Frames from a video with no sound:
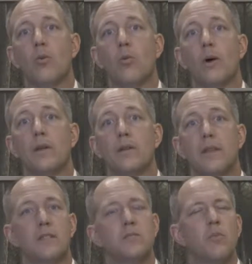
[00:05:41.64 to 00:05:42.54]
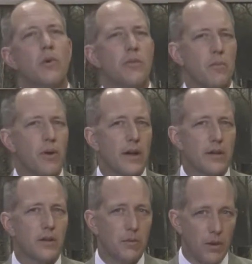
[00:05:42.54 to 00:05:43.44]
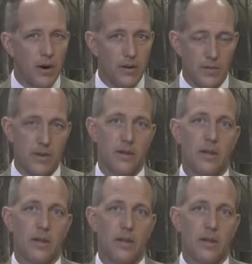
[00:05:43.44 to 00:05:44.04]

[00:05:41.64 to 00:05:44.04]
that's more of the practical part of it.